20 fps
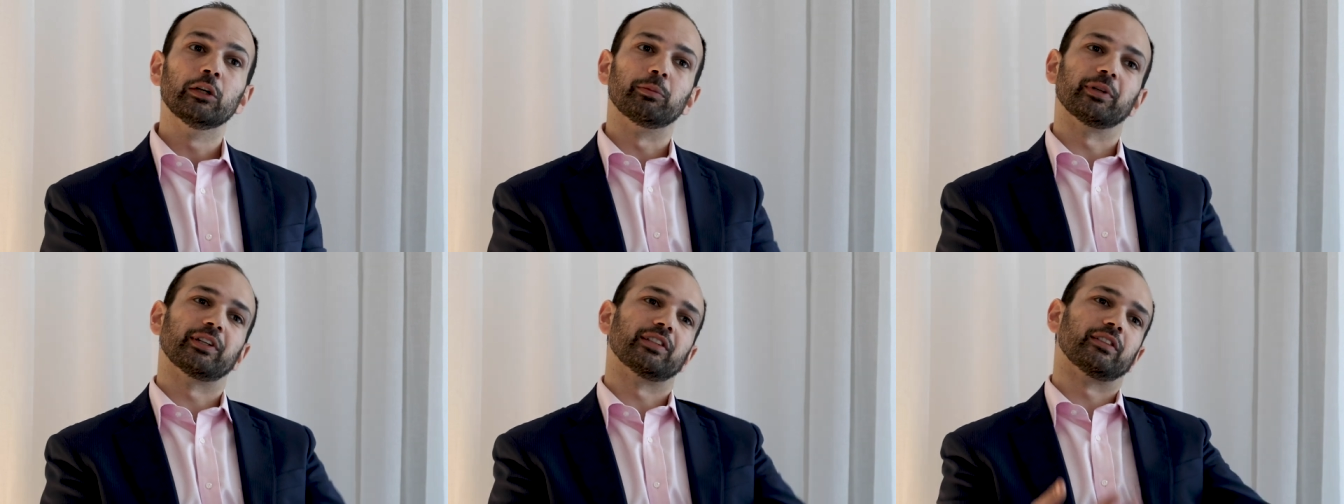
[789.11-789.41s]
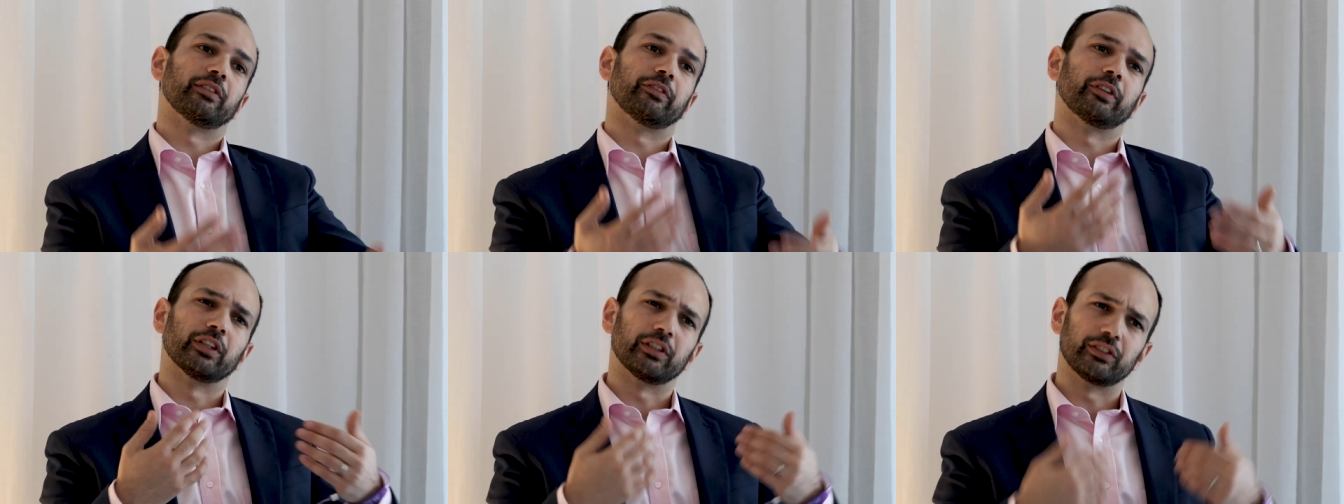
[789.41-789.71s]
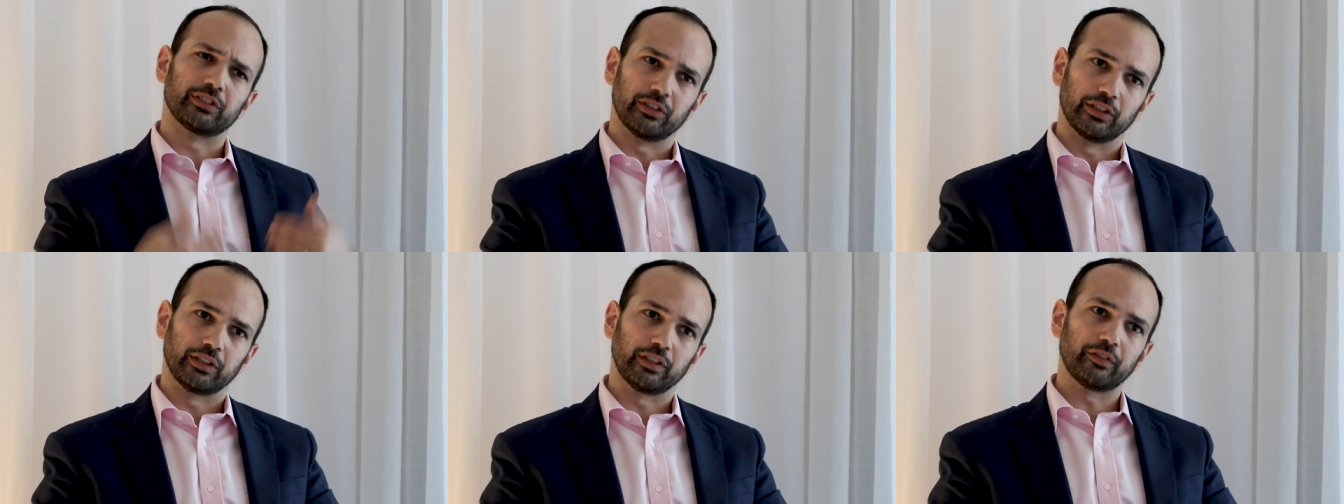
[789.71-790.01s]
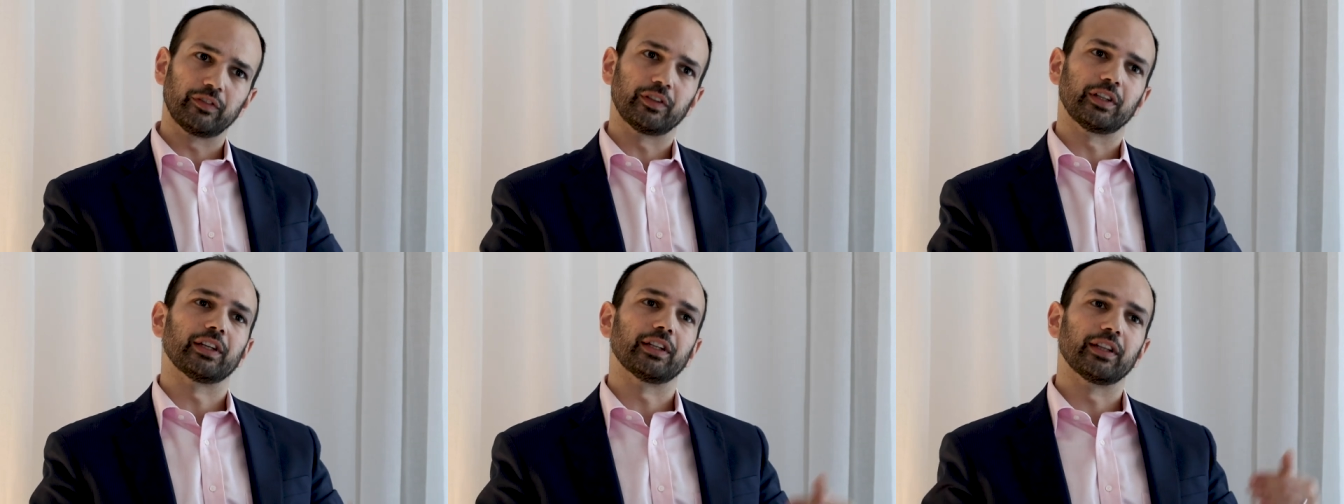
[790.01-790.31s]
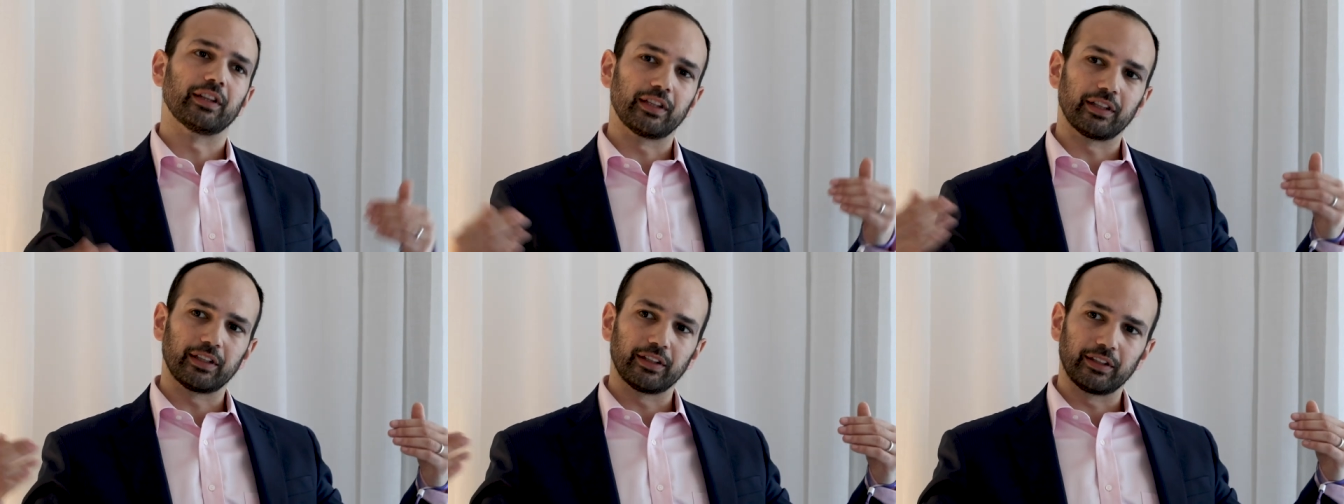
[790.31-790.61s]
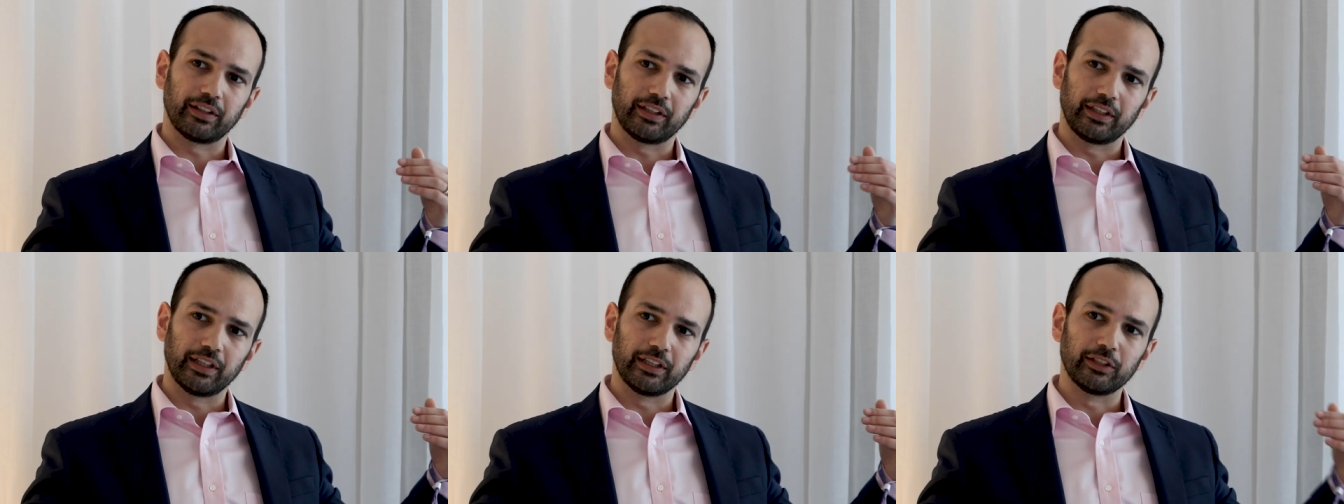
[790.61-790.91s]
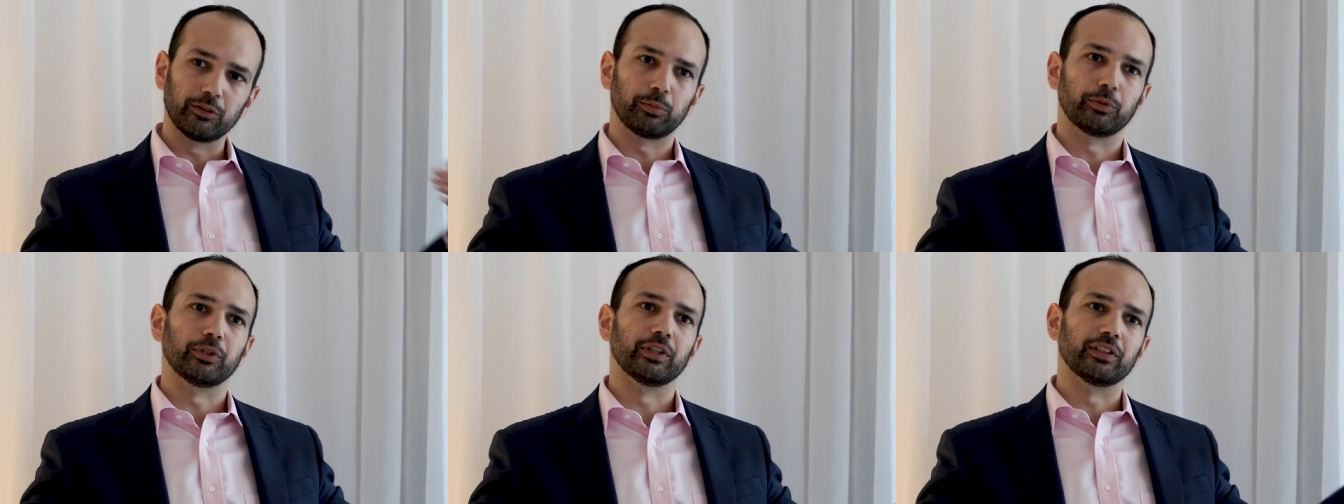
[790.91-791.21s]
because you've got a certificate that the
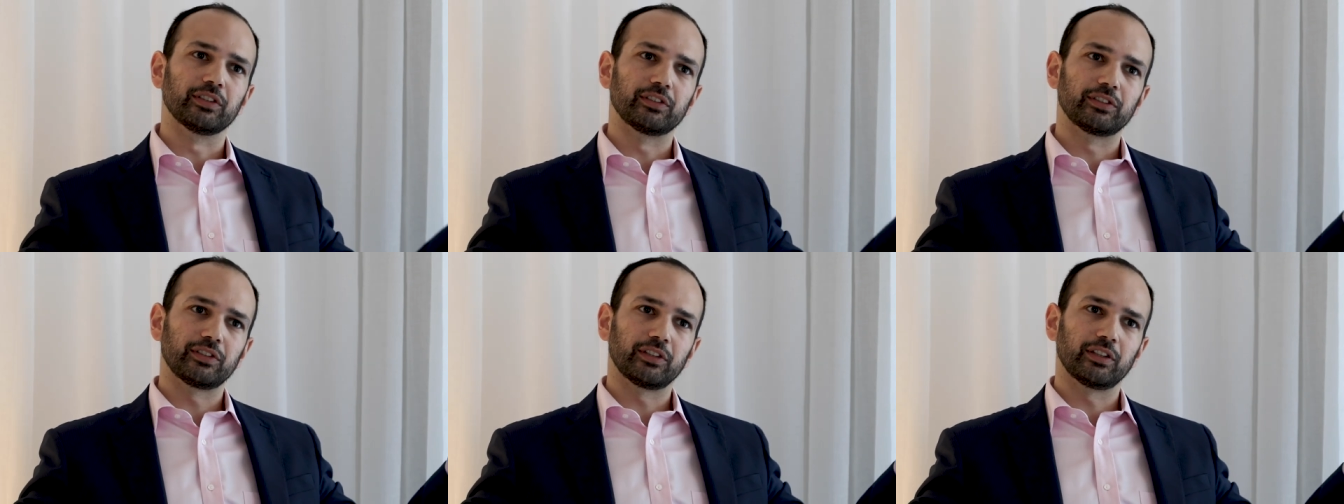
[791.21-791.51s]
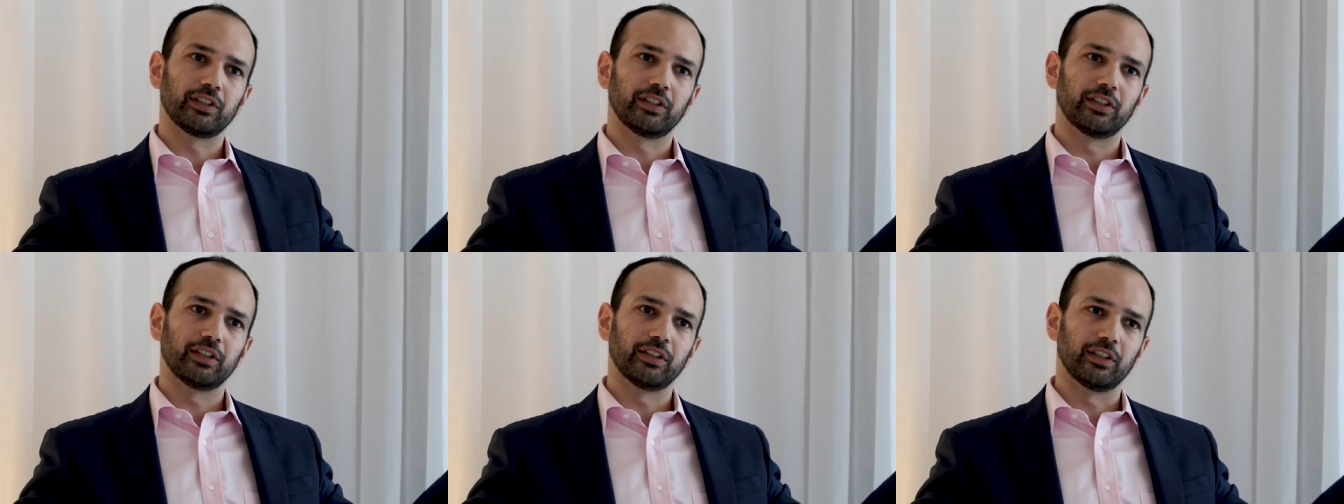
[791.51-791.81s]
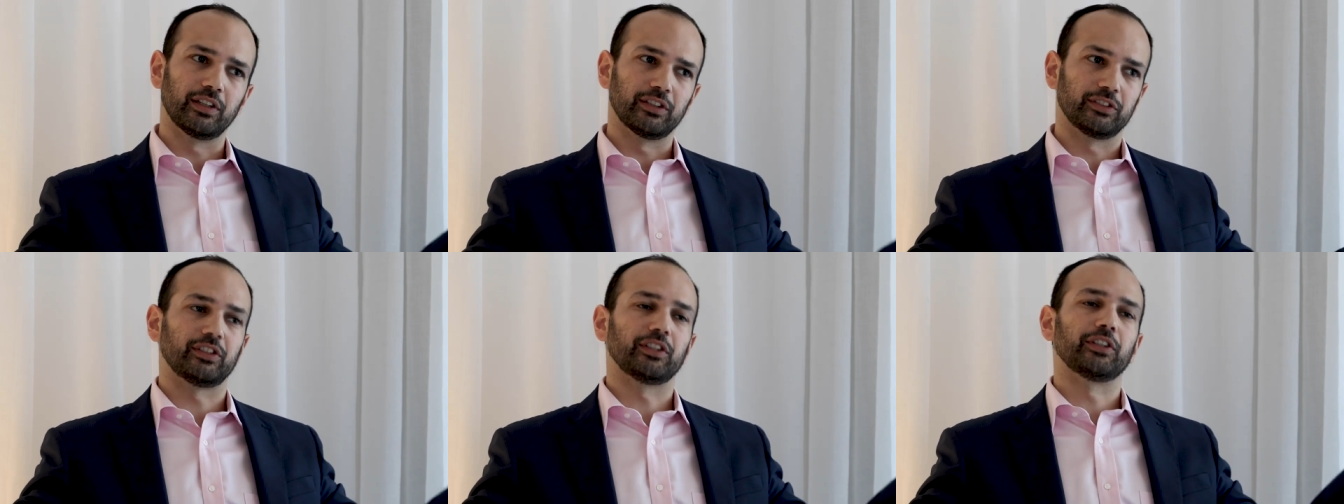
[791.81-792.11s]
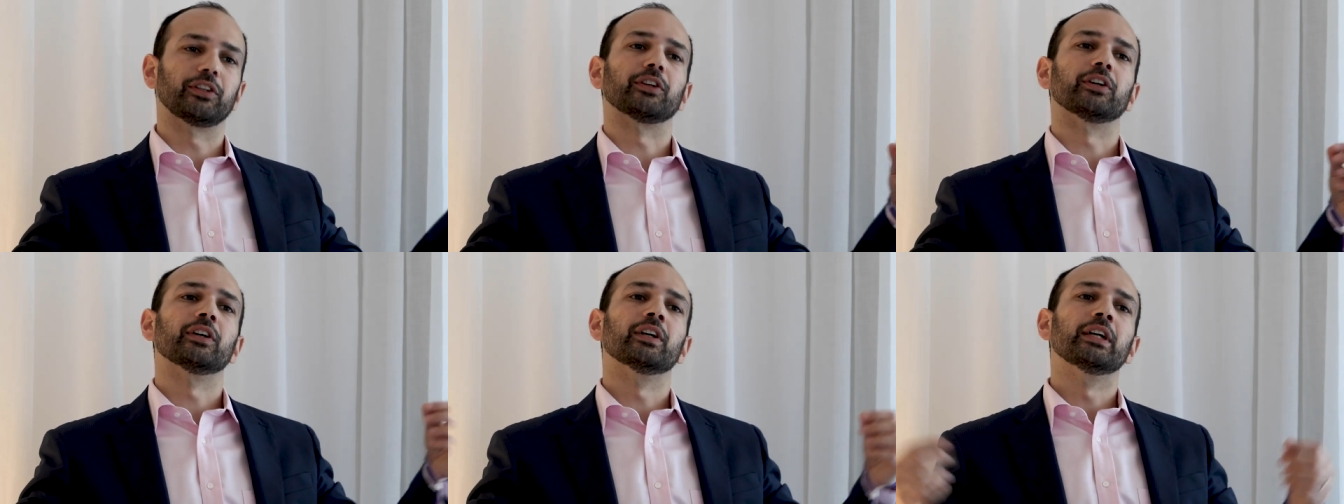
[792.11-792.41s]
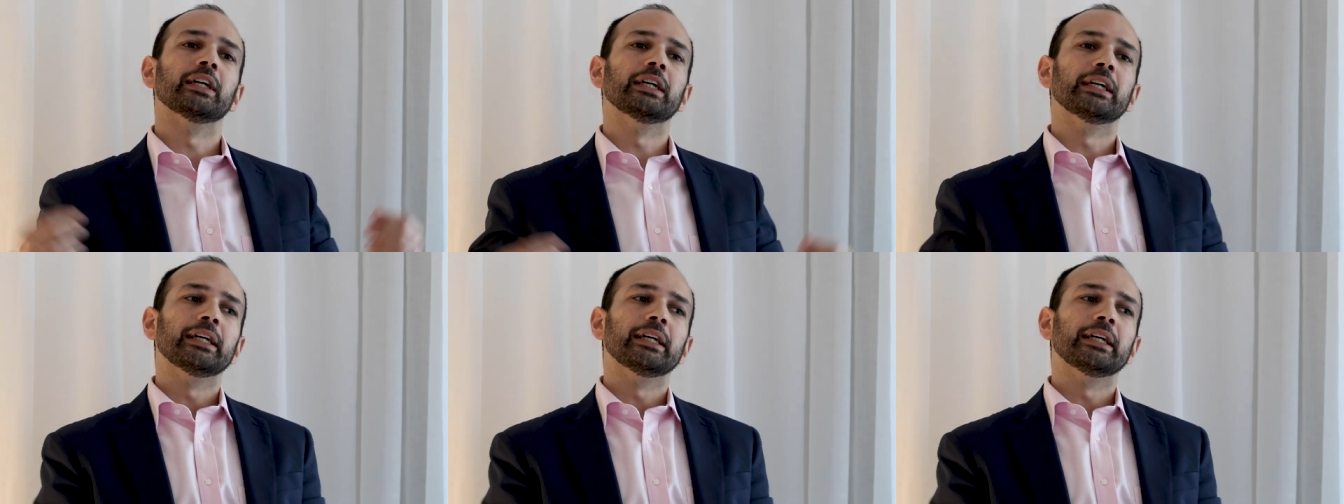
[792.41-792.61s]
endpoints are secure.